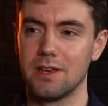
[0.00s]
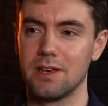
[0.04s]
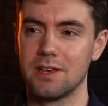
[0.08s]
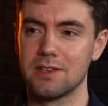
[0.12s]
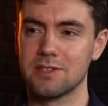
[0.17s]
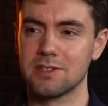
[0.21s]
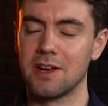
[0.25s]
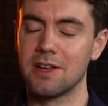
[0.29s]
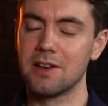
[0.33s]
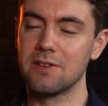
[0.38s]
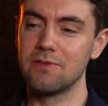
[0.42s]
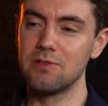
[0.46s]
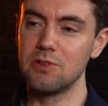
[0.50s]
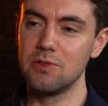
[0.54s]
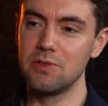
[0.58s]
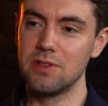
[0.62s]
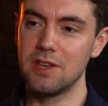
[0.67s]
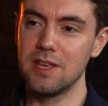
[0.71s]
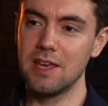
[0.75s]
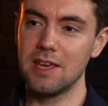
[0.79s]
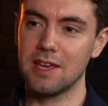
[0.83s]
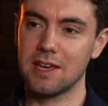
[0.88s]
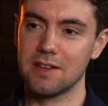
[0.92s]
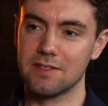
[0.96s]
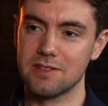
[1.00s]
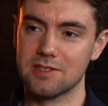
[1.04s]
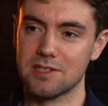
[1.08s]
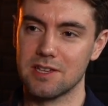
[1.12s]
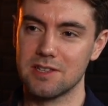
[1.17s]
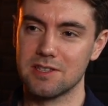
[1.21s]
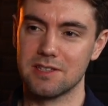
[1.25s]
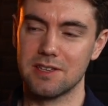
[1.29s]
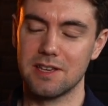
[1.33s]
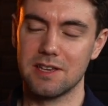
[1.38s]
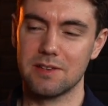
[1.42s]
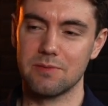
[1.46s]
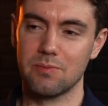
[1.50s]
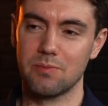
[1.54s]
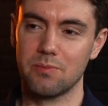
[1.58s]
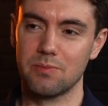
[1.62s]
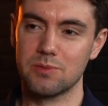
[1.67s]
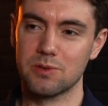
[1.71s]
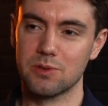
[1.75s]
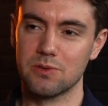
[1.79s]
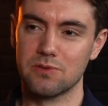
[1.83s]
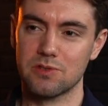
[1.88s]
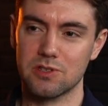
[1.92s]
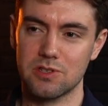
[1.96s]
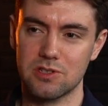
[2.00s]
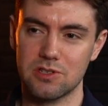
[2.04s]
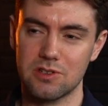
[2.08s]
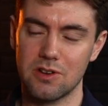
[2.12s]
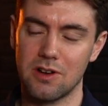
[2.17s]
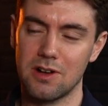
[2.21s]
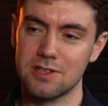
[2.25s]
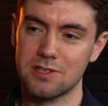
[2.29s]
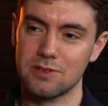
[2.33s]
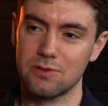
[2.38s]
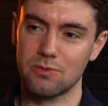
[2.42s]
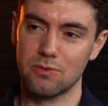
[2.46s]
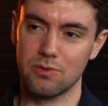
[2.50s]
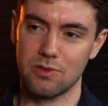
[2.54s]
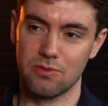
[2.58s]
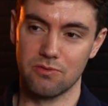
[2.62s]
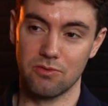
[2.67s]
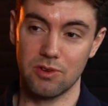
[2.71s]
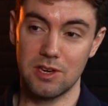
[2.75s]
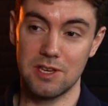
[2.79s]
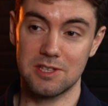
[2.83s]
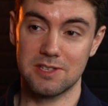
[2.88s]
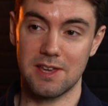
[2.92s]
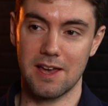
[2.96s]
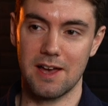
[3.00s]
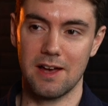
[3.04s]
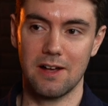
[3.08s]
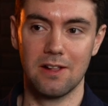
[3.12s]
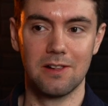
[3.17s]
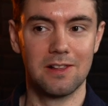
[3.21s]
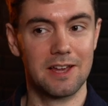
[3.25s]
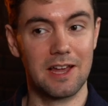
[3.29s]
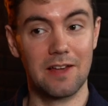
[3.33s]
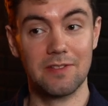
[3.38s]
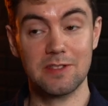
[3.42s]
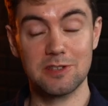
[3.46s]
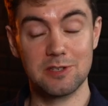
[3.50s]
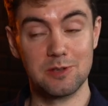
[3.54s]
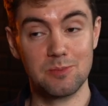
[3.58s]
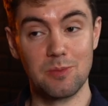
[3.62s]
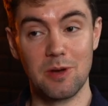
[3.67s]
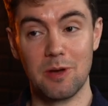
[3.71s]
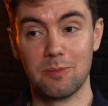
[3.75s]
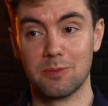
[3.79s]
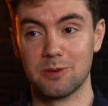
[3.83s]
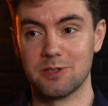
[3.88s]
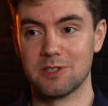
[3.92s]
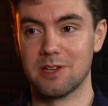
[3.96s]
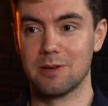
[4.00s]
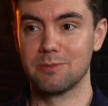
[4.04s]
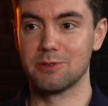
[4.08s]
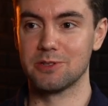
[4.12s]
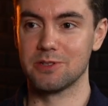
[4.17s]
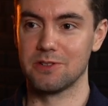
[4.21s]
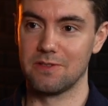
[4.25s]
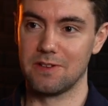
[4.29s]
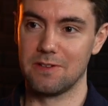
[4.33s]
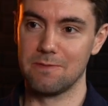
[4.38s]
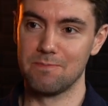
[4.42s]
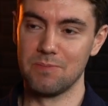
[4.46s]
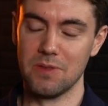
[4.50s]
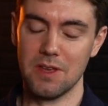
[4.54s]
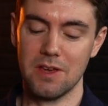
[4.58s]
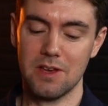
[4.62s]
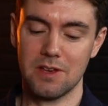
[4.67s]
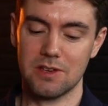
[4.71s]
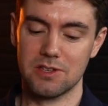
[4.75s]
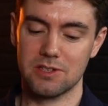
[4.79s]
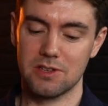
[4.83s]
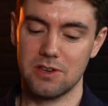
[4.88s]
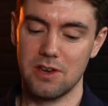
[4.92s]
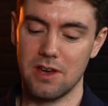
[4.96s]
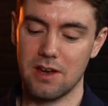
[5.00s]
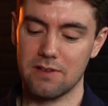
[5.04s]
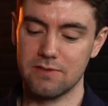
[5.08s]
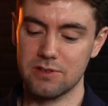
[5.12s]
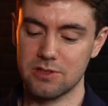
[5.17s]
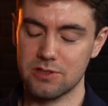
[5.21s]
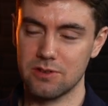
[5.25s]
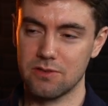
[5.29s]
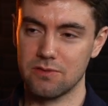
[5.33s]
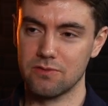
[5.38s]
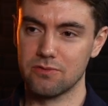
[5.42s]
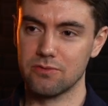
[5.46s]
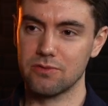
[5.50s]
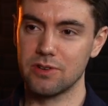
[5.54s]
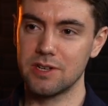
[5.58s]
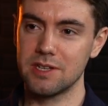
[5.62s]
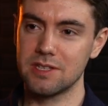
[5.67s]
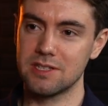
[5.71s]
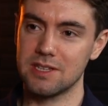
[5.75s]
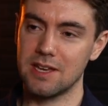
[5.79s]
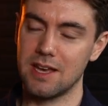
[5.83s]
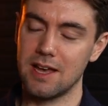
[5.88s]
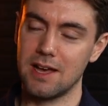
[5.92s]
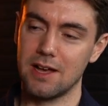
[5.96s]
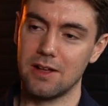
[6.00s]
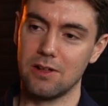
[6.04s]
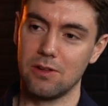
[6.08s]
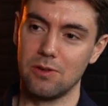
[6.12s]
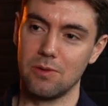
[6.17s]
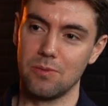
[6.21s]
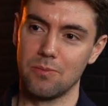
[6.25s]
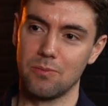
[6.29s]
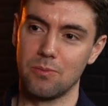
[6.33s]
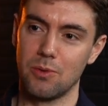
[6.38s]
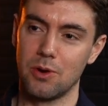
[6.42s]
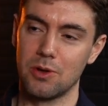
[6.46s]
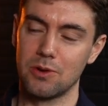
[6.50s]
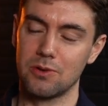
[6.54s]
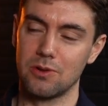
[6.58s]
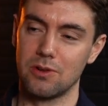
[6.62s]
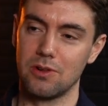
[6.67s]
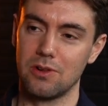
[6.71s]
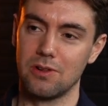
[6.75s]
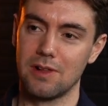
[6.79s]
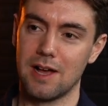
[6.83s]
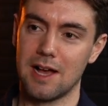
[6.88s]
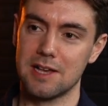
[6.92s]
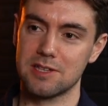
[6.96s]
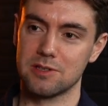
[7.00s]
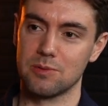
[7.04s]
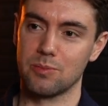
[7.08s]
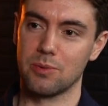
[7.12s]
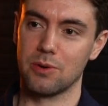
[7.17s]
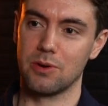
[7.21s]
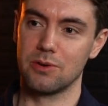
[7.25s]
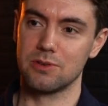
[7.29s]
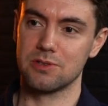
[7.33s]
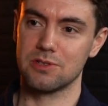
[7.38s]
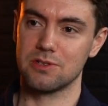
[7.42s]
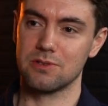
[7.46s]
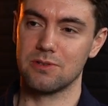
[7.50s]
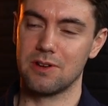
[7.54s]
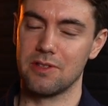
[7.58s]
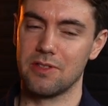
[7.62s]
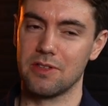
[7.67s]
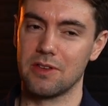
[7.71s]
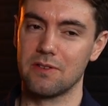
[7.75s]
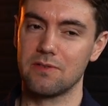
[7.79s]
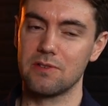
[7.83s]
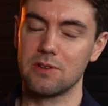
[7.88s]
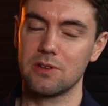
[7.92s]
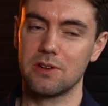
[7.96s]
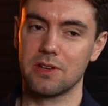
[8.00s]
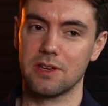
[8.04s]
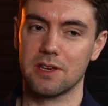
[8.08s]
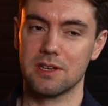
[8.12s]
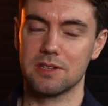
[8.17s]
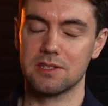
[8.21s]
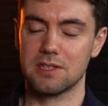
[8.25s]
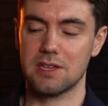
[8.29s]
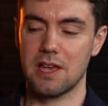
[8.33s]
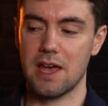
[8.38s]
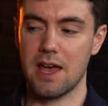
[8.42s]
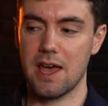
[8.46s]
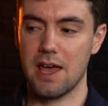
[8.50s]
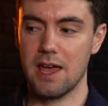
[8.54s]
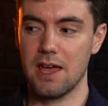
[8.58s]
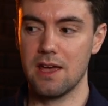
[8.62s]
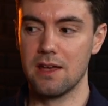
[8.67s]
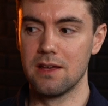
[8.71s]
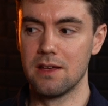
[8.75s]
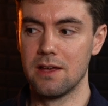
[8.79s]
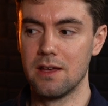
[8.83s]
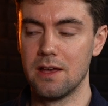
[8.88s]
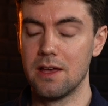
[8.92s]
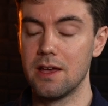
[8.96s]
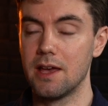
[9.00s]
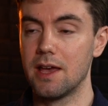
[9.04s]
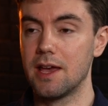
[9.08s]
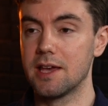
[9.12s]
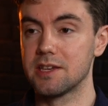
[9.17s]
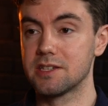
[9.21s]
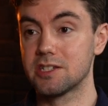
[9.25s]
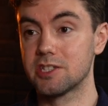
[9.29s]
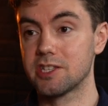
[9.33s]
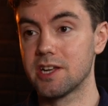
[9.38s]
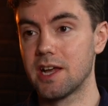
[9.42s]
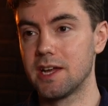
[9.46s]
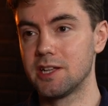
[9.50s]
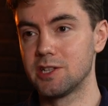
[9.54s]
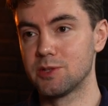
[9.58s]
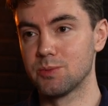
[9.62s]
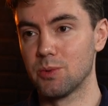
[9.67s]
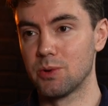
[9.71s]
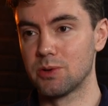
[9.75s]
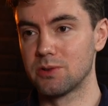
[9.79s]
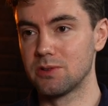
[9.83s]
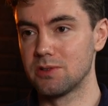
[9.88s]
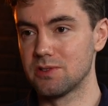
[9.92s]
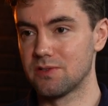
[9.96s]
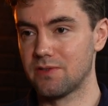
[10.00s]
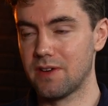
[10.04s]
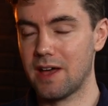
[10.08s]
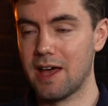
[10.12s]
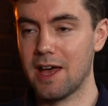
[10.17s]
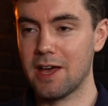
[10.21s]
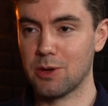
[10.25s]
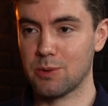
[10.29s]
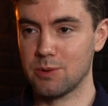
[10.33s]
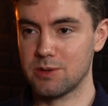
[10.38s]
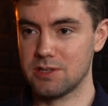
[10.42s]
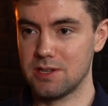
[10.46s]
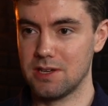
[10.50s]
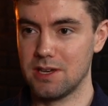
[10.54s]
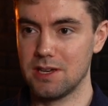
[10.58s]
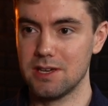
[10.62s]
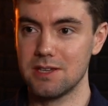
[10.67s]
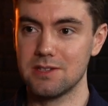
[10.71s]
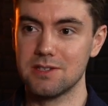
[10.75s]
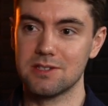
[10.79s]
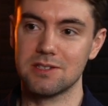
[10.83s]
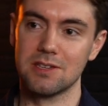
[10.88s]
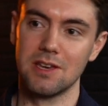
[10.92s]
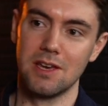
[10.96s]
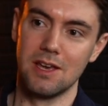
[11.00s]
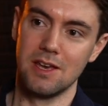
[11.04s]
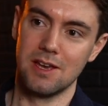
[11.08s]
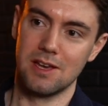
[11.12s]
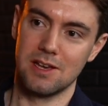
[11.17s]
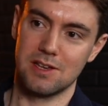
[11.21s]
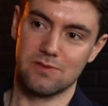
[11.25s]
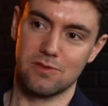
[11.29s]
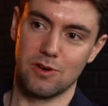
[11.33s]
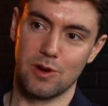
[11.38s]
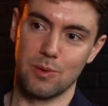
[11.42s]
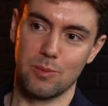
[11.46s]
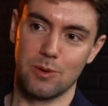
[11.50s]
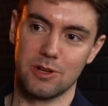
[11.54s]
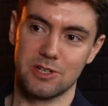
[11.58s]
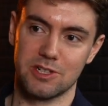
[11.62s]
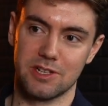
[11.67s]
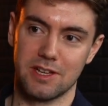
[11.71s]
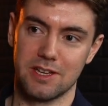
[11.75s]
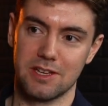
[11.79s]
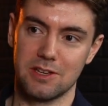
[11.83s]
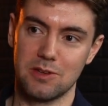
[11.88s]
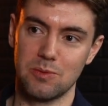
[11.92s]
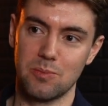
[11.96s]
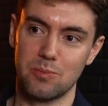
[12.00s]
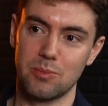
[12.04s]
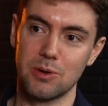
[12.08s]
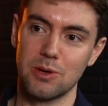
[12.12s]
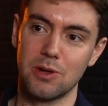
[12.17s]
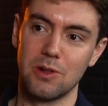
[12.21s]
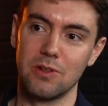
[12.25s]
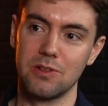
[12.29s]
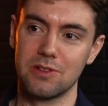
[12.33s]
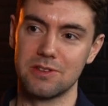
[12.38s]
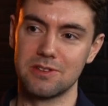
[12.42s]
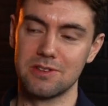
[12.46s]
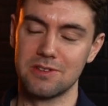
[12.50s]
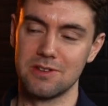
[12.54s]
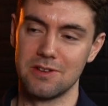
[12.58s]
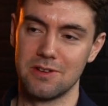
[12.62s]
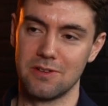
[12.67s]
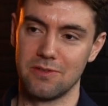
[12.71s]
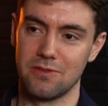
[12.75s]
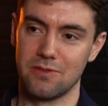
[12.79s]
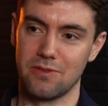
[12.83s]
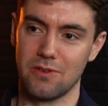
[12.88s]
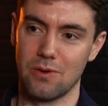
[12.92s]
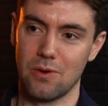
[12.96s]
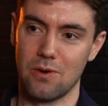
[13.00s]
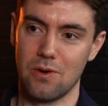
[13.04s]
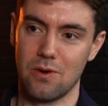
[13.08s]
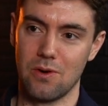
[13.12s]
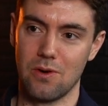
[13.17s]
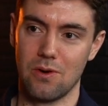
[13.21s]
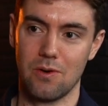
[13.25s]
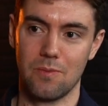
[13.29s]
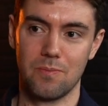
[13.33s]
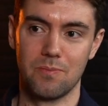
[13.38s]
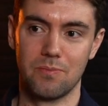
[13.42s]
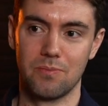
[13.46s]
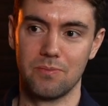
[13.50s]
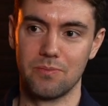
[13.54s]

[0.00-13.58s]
kind of unique in the sense that it sort of started with retail. Again, this is my perception of it. So you have a sort of retail model as opposed to, I think if you look at, say, exchange models for equities, it's very much like you build for